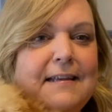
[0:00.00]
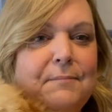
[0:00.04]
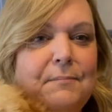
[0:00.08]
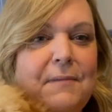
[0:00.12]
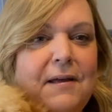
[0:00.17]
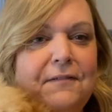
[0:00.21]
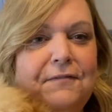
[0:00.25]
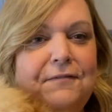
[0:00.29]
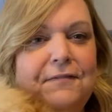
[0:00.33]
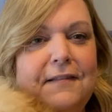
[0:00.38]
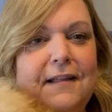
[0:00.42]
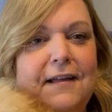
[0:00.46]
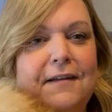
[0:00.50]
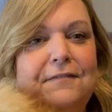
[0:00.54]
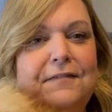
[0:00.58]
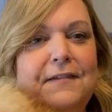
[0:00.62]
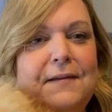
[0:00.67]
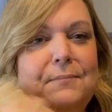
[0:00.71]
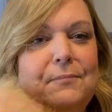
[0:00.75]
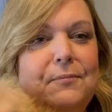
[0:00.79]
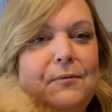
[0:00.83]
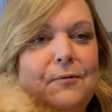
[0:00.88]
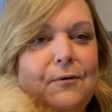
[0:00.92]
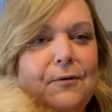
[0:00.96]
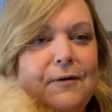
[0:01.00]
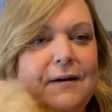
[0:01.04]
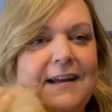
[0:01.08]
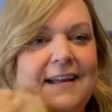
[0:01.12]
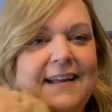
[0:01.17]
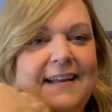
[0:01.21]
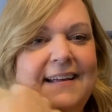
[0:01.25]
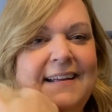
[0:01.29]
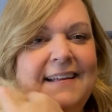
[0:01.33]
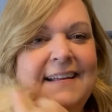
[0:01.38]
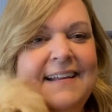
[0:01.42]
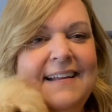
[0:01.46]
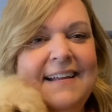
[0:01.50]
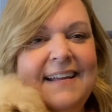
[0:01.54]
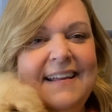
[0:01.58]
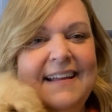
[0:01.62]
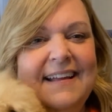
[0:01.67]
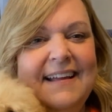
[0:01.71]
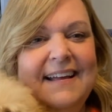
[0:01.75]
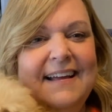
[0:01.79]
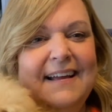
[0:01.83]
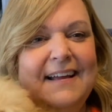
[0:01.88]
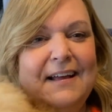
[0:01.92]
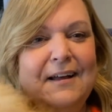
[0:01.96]
my fluffy boy.
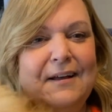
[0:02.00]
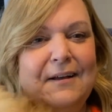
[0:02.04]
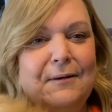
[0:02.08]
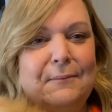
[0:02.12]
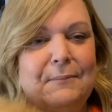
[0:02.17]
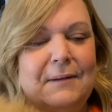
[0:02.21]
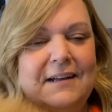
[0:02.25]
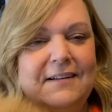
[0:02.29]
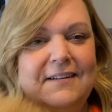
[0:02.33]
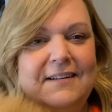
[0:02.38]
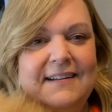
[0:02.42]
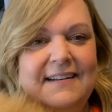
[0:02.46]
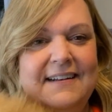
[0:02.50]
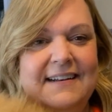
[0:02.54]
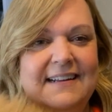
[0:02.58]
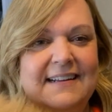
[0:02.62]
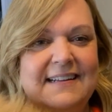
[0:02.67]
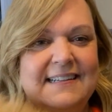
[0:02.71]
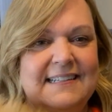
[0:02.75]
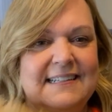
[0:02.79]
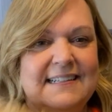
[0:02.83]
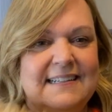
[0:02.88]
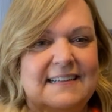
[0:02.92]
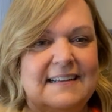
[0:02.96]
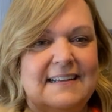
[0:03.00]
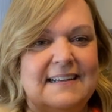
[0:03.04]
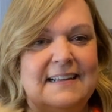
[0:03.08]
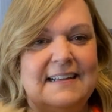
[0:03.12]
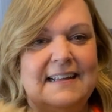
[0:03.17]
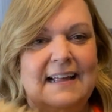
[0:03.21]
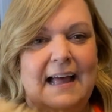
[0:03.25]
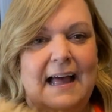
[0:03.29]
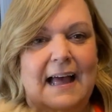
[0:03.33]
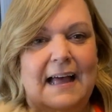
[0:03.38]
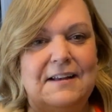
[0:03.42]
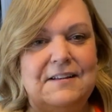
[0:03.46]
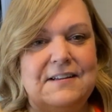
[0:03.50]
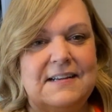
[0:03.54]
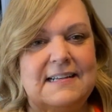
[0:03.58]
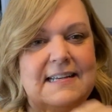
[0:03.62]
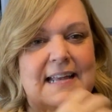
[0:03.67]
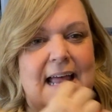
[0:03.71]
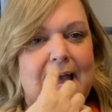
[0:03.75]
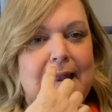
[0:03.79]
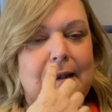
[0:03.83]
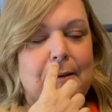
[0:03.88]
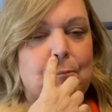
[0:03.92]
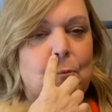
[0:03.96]
Oh my goodness. I just
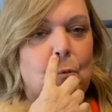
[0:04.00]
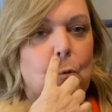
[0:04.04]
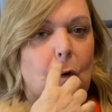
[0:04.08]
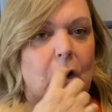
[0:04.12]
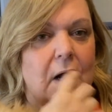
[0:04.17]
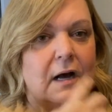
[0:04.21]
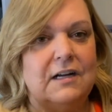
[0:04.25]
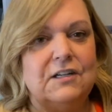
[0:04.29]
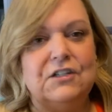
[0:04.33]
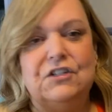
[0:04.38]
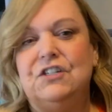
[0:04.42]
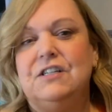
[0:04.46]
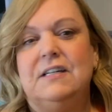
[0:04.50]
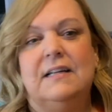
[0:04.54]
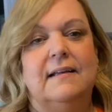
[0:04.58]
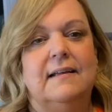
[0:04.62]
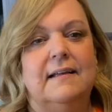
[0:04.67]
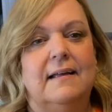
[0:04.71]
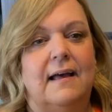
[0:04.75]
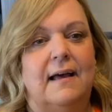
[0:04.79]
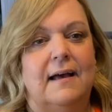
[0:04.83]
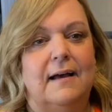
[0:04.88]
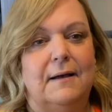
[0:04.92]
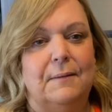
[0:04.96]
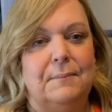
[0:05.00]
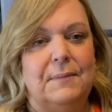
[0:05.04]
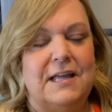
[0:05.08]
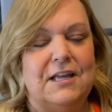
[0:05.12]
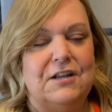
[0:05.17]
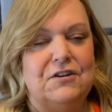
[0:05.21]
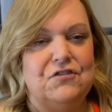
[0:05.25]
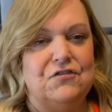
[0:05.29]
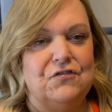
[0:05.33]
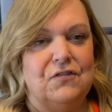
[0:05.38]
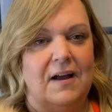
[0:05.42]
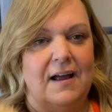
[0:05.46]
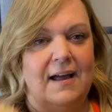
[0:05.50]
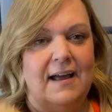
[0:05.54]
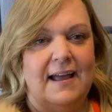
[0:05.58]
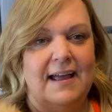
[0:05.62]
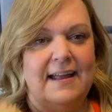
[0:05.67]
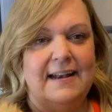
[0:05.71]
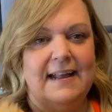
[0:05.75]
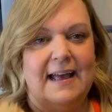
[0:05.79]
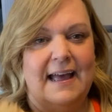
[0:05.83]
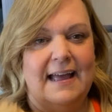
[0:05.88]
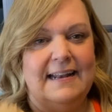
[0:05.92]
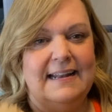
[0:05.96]
had him washed and
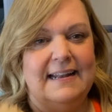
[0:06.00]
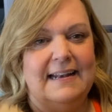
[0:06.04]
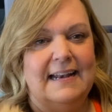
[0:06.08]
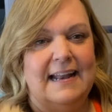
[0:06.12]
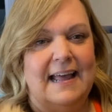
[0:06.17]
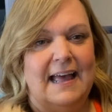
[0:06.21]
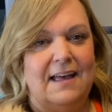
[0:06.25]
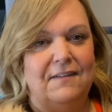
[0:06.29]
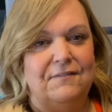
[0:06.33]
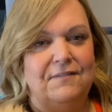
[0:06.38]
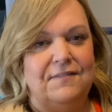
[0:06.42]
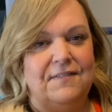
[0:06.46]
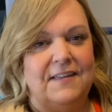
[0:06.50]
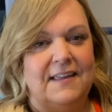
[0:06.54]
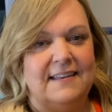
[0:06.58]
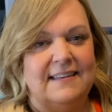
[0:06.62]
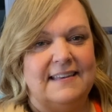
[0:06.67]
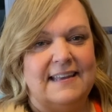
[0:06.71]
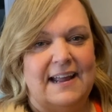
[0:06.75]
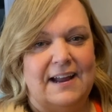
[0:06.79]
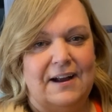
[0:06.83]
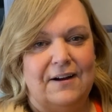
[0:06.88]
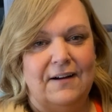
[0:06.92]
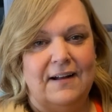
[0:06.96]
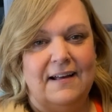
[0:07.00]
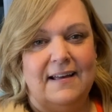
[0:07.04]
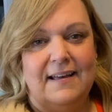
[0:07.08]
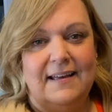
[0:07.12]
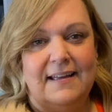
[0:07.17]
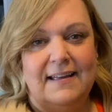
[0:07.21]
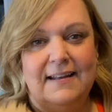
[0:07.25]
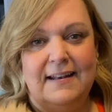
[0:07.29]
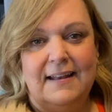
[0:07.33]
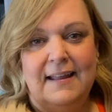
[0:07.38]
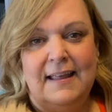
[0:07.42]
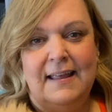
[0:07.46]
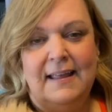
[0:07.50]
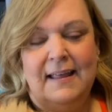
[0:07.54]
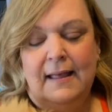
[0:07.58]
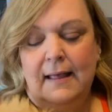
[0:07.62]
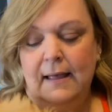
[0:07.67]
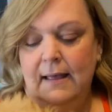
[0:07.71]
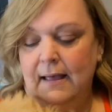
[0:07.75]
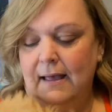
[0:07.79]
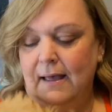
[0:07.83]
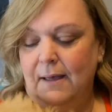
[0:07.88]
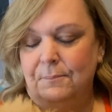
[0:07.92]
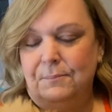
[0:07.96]
dried. I didn't have his hair cut
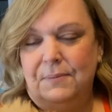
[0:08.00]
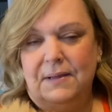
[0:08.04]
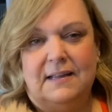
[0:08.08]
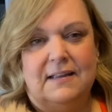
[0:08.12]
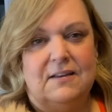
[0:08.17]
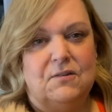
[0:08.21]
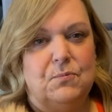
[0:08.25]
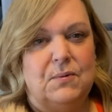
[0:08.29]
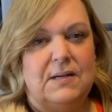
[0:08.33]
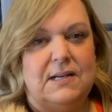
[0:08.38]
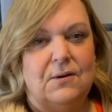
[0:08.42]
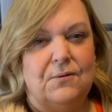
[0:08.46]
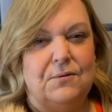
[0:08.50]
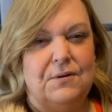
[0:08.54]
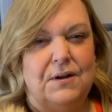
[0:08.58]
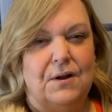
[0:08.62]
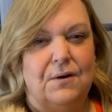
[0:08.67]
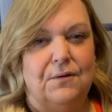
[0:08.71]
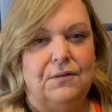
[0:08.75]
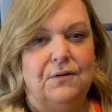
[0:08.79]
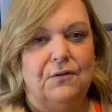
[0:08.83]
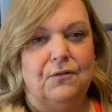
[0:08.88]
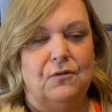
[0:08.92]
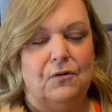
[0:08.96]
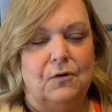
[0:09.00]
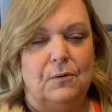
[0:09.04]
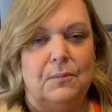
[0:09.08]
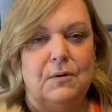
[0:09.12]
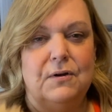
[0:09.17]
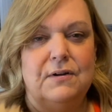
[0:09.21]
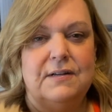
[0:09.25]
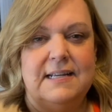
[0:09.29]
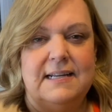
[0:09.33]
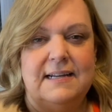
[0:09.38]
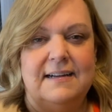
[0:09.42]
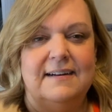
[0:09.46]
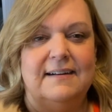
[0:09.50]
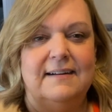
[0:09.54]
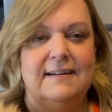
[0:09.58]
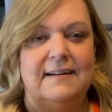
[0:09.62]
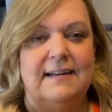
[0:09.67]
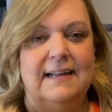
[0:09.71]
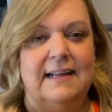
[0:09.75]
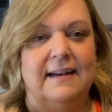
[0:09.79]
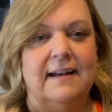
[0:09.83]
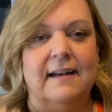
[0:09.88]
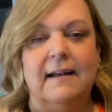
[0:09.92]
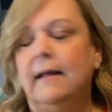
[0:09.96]
because we don't know the groomers here.
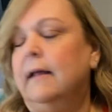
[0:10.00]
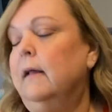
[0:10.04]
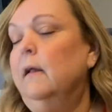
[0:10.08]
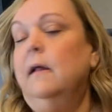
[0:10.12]
And